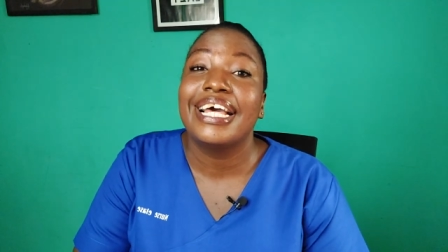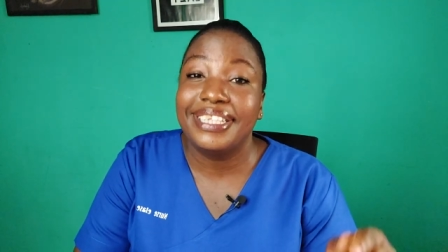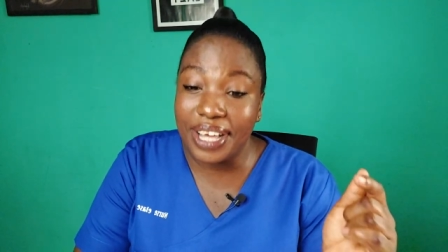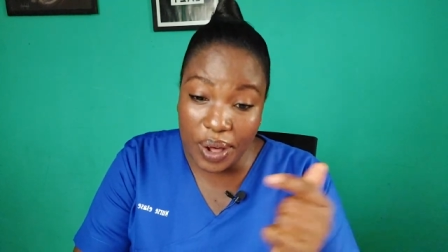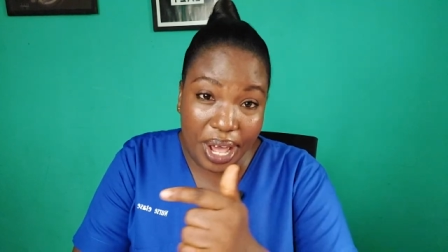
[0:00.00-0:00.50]

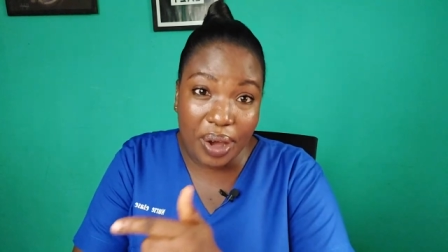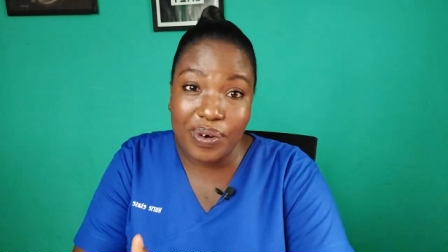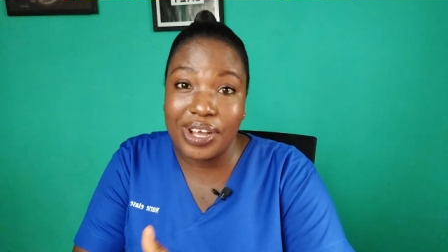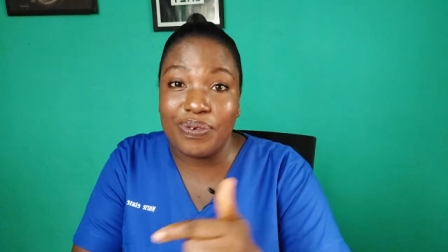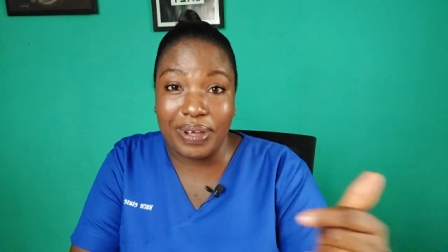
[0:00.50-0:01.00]
Tell her
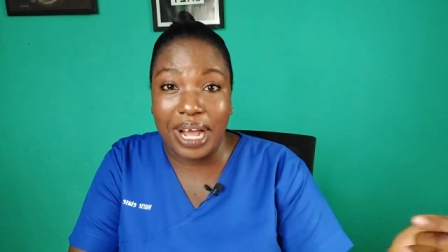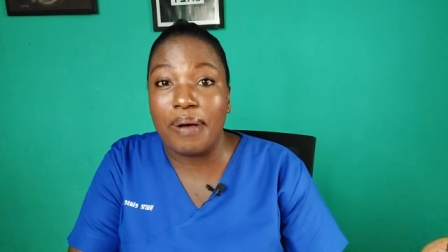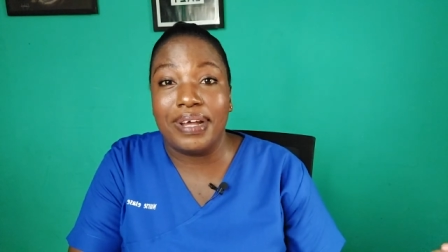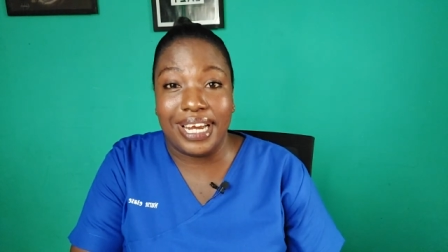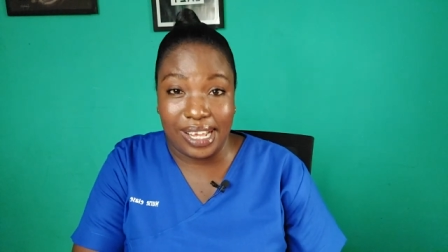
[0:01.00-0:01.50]
when you
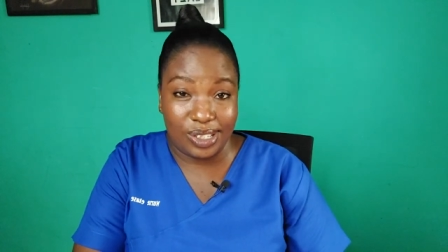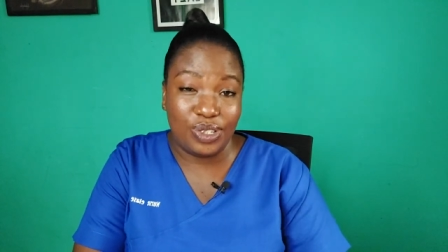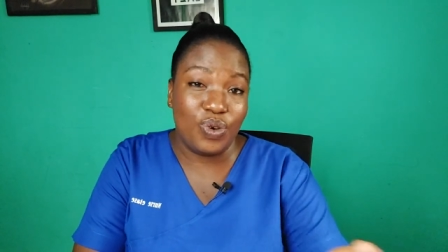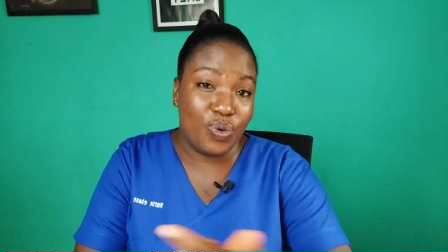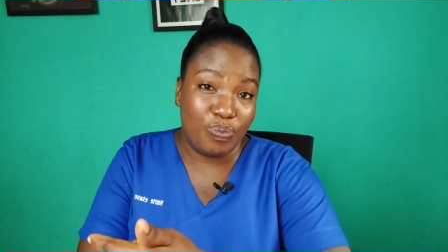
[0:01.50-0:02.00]
become a nurse,
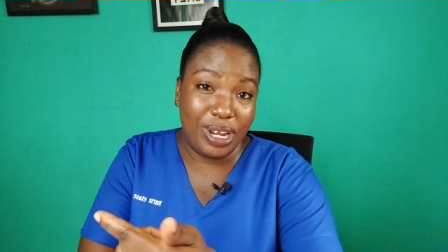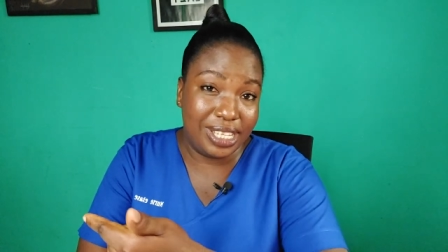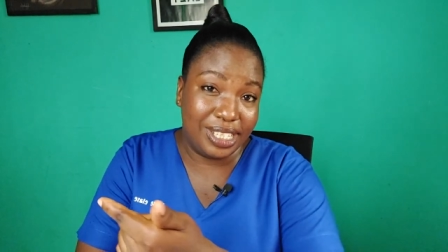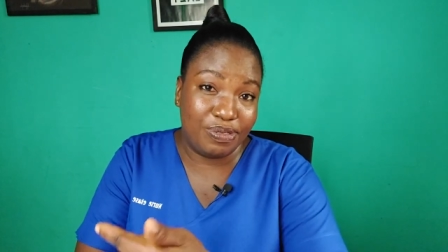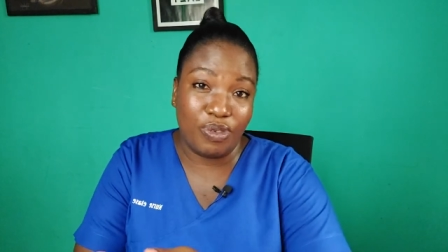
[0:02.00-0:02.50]
you
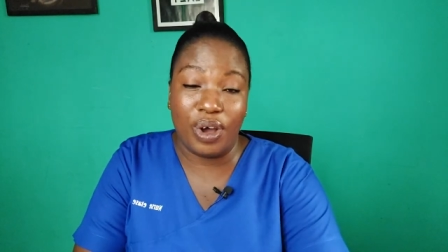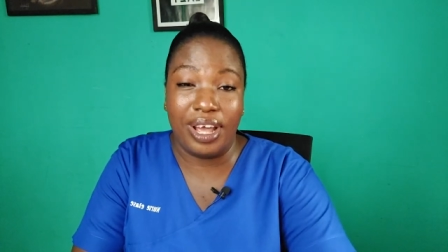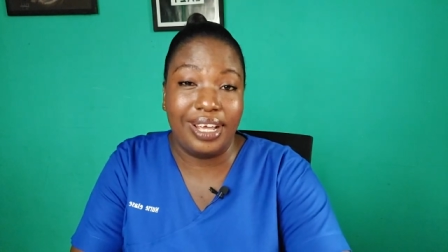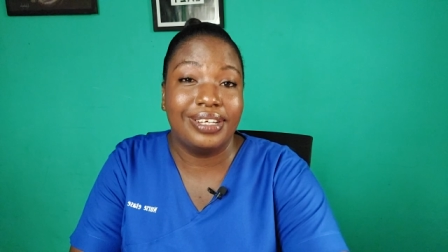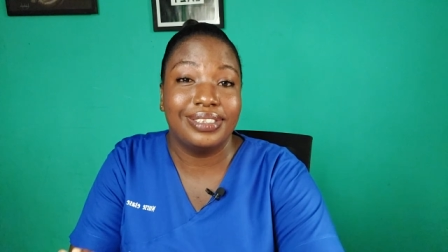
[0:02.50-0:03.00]
replace it for
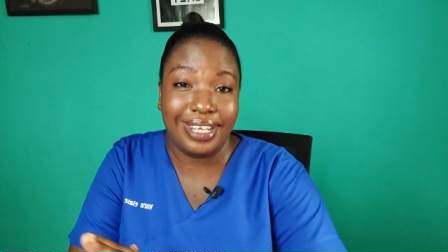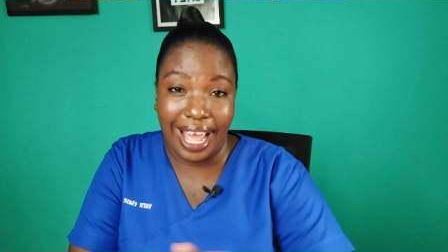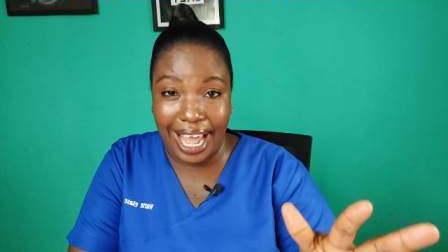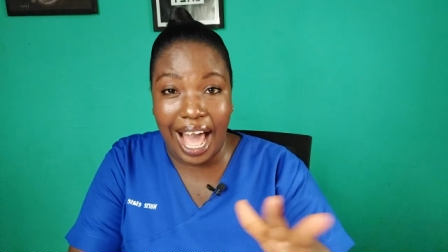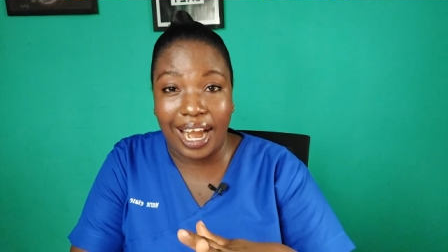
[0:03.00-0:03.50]
her
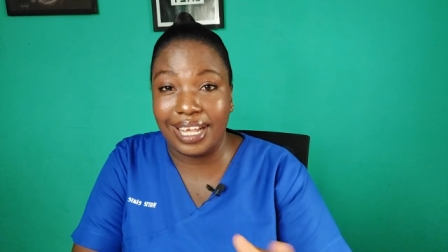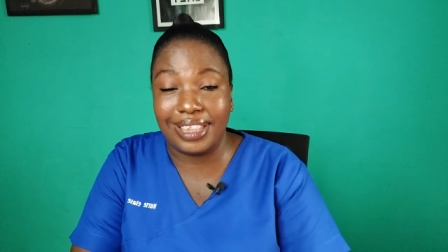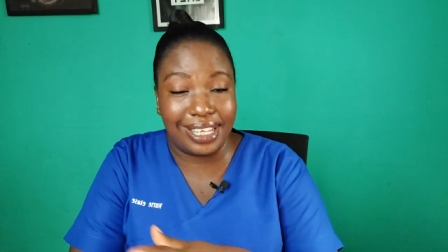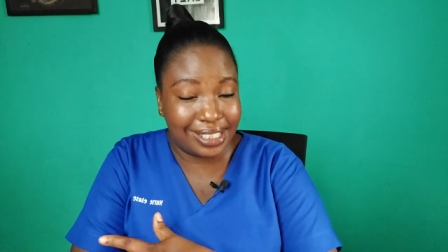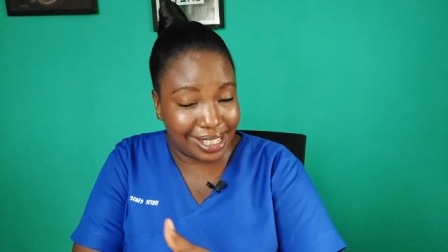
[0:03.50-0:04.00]
and carry
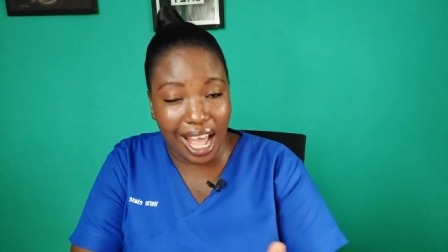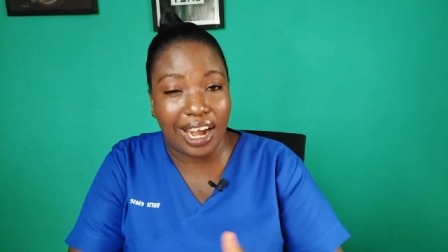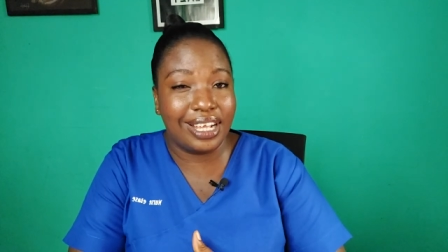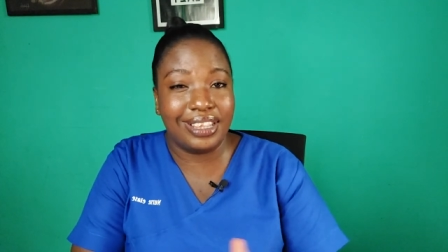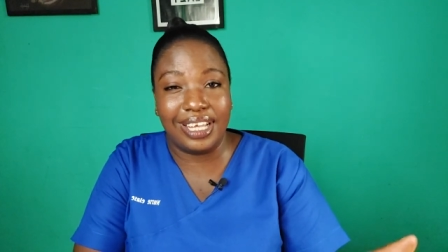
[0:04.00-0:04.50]
things,
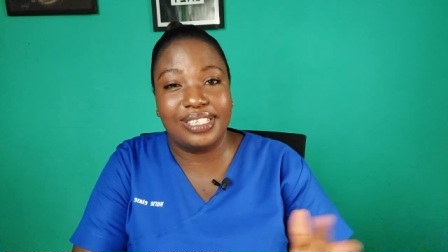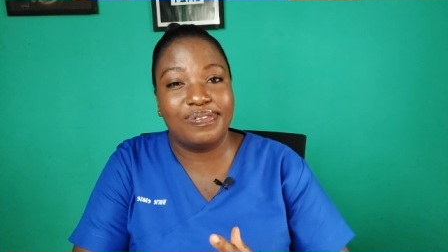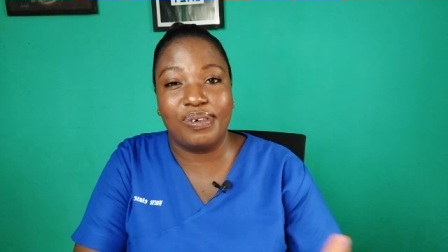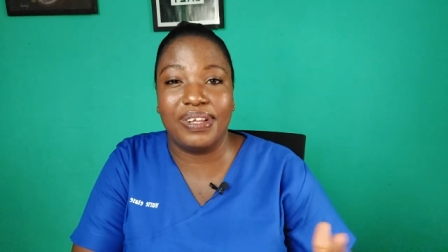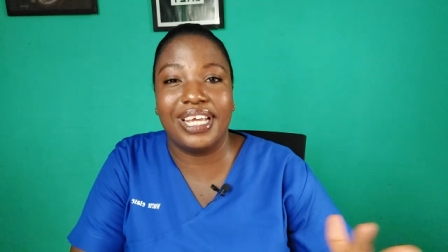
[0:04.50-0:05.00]
carry things
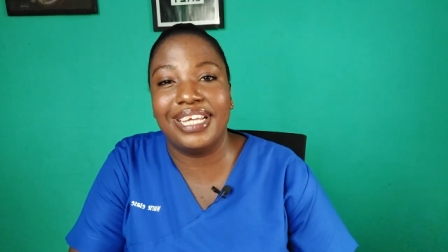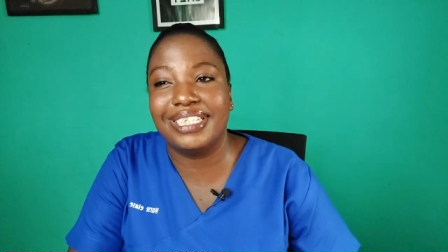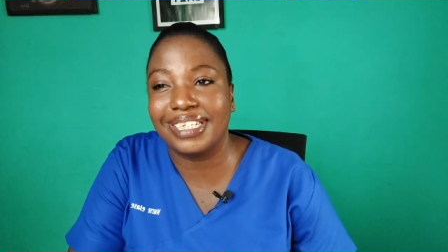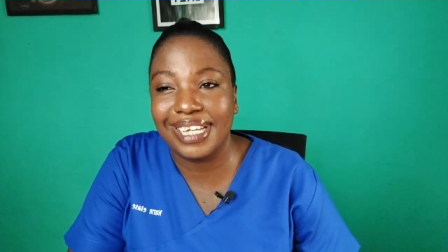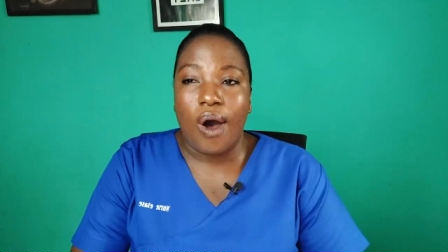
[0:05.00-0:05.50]
from the
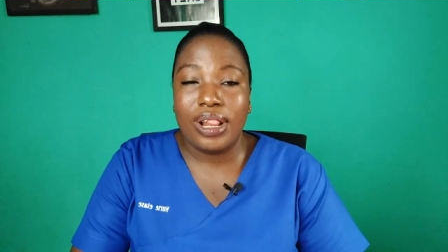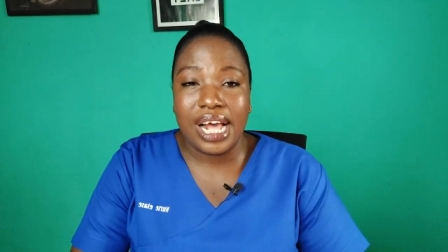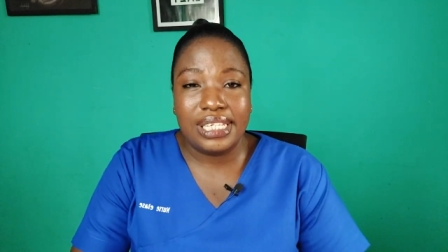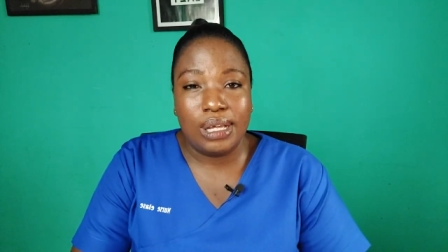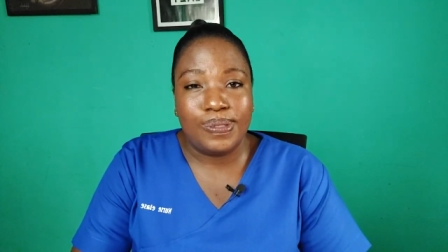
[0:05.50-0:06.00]
kitchen.
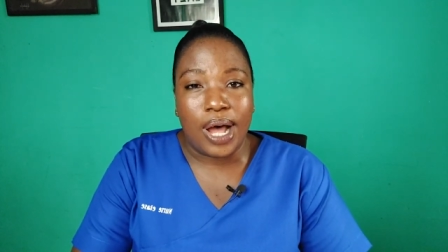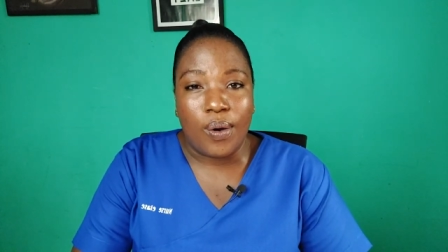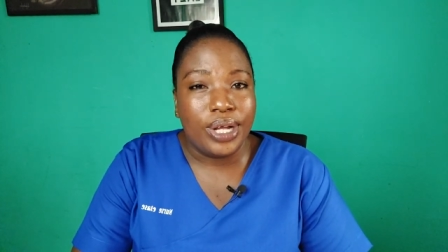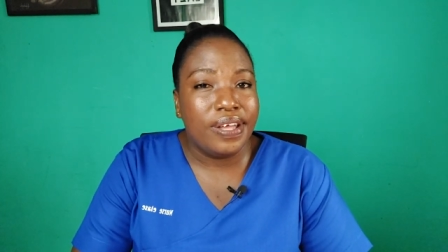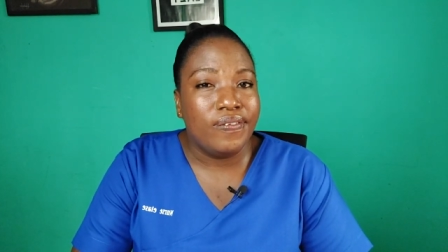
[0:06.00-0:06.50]
Other tips
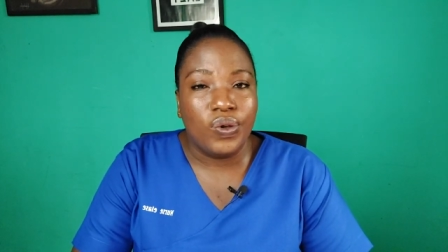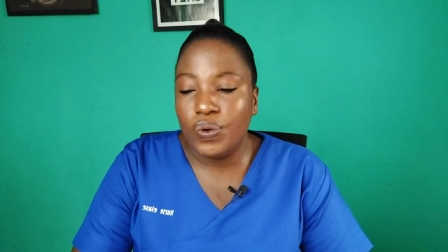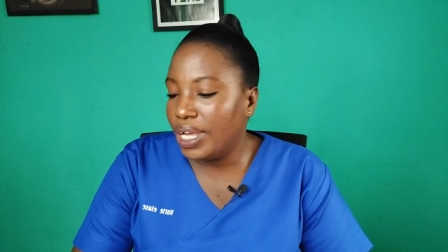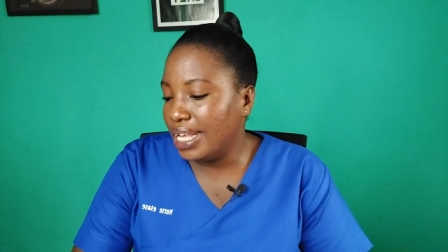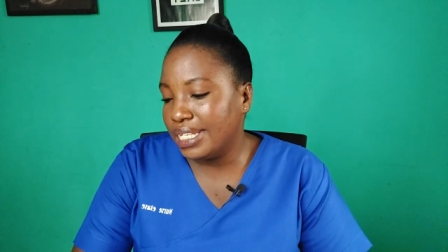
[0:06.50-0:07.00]
I'll give
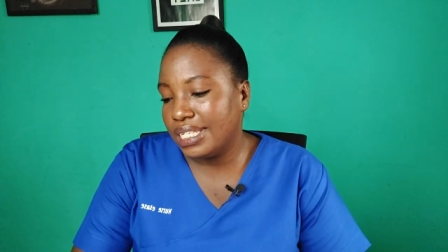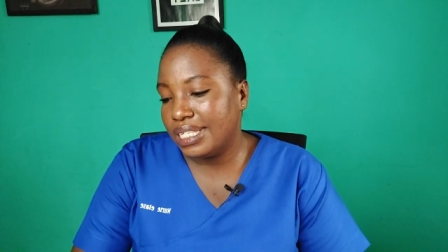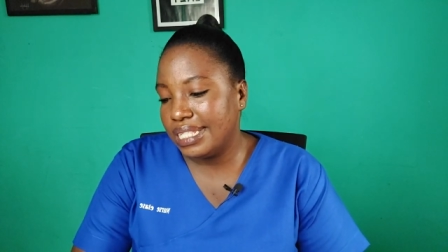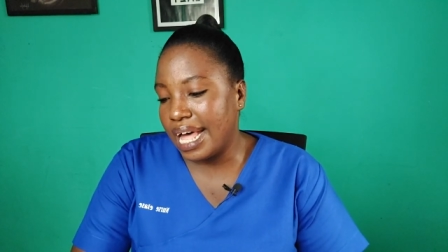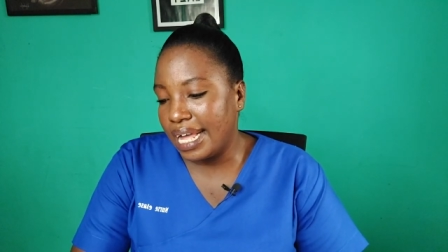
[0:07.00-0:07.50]
you is
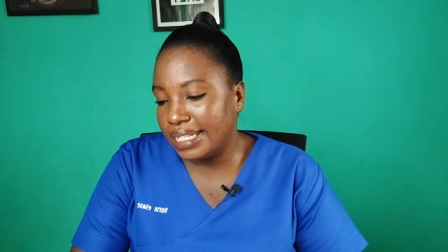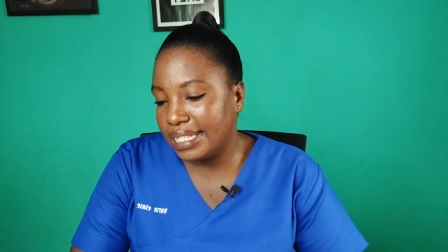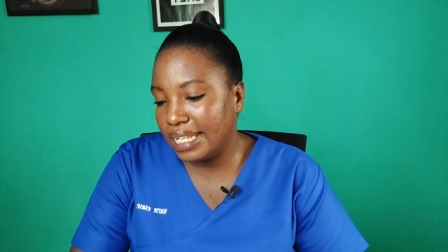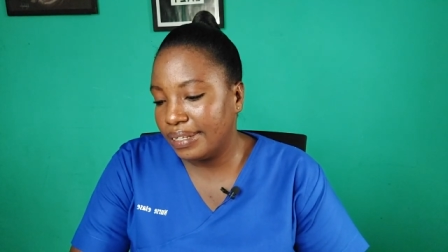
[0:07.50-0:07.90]
that